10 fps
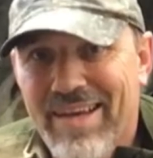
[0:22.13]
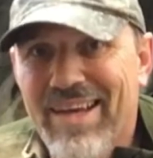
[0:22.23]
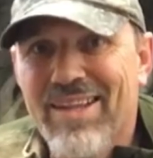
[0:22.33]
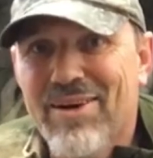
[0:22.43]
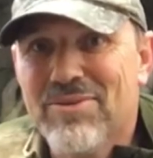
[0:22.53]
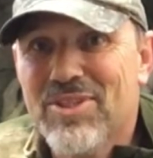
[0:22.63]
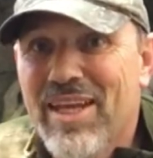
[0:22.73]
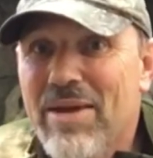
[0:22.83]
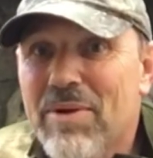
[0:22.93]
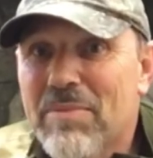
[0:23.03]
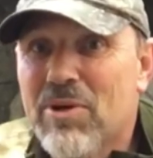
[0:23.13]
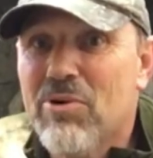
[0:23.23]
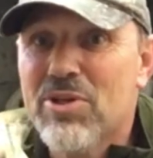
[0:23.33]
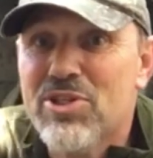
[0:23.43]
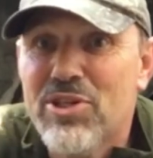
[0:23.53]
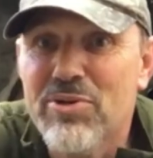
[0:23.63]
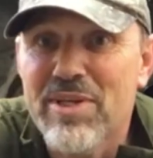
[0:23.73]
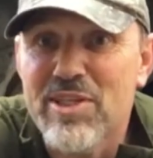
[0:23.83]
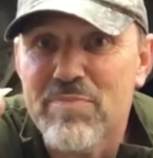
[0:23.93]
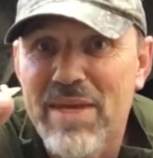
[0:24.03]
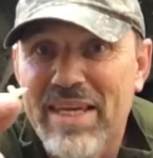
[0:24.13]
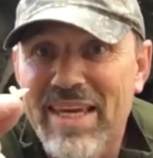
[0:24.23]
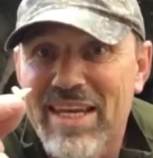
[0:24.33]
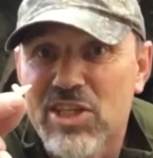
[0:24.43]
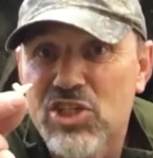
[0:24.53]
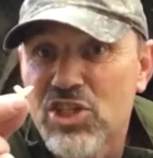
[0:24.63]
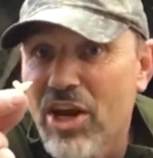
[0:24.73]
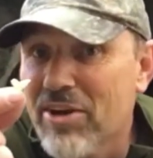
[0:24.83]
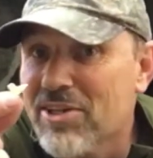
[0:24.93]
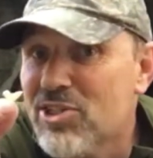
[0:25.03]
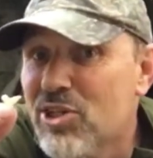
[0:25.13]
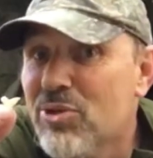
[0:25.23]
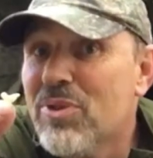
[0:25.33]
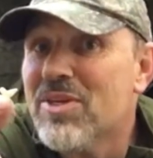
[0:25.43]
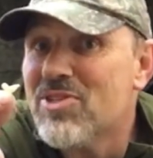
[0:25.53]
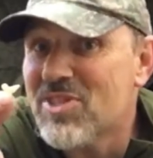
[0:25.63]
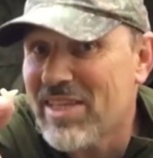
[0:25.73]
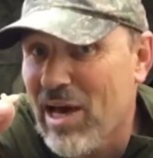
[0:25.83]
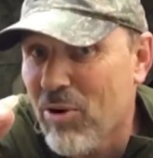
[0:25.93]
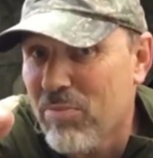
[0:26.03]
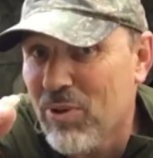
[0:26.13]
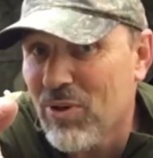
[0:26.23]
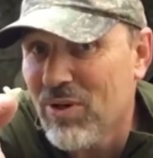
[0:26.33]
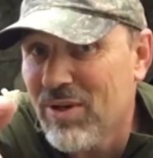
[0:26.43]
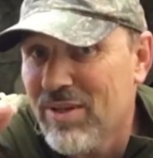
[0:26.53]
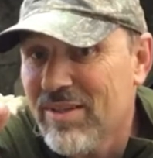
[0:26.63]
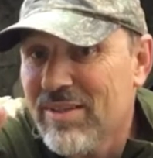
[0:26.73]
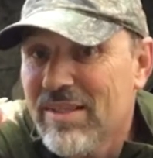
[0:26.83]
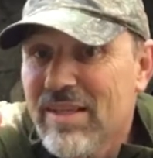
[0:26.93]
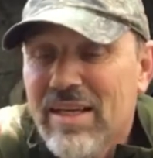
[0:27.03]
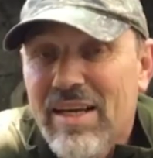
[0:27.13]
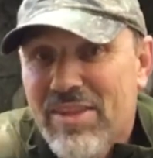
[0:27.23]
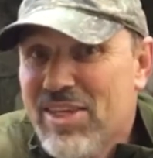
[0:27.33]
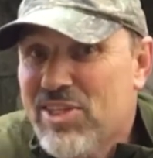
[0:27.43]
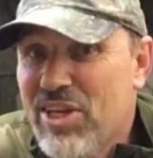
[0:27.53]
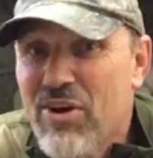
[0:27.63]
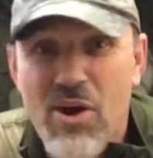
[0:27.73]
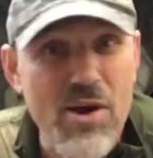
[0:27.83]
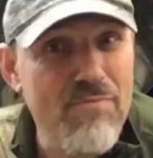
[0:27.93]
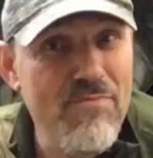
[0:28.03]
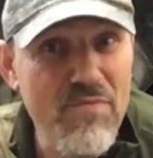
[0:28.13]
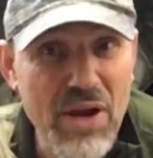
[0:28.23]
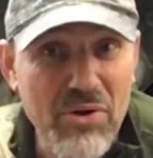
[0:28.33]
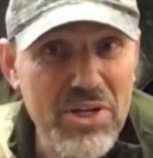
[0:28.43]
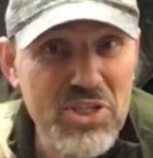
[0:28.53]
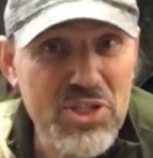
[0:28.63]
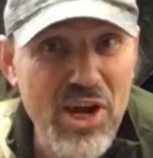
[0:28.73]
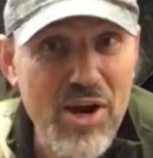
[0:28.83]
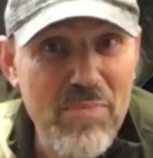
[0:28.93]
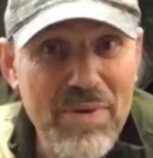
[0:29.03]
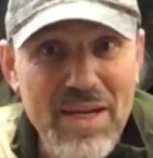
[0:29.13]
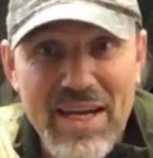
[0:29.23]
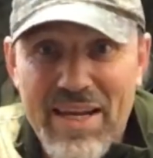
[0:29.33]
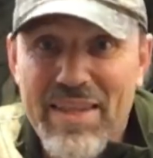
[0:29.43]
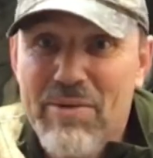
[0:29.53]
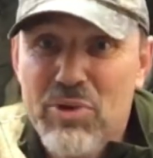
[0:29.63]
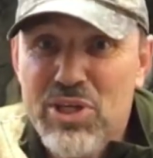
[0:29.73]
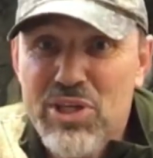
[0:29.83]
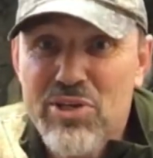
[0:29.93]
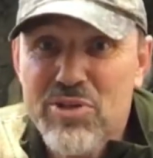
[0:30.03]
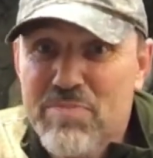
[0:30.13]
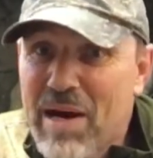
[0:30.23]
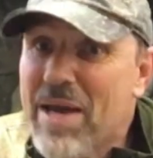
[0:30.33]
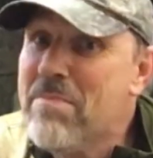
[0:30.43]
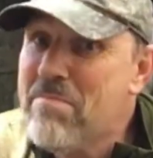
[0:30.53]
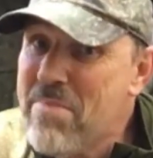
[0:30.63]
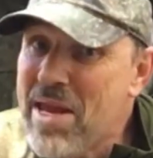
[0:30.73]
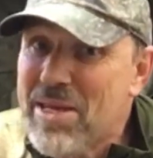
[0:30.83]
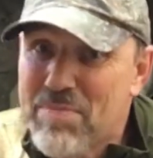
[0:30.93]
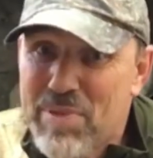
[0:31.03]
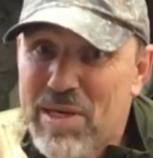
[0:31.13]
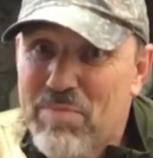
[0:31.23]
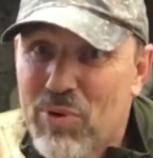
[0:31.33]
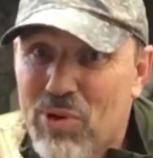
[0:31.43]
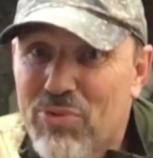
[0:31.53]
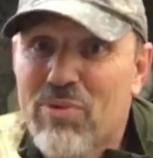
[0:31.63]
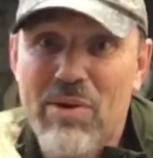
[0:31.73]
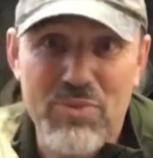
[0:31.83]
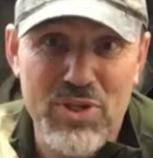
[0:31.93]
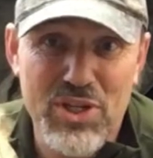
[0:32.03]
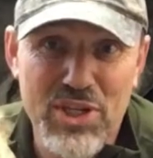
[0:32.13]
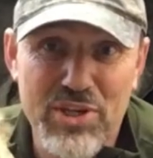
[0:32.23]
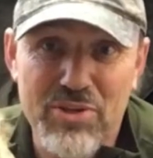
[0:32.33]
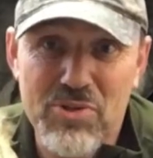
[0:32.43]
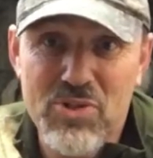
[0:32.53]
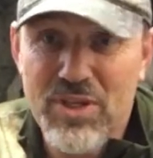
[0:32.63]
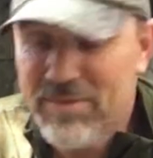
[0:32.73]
Hello, today what I'm going to do is make a shark tooth scalpel. These here are very sharp and they were used by many people throughout the years.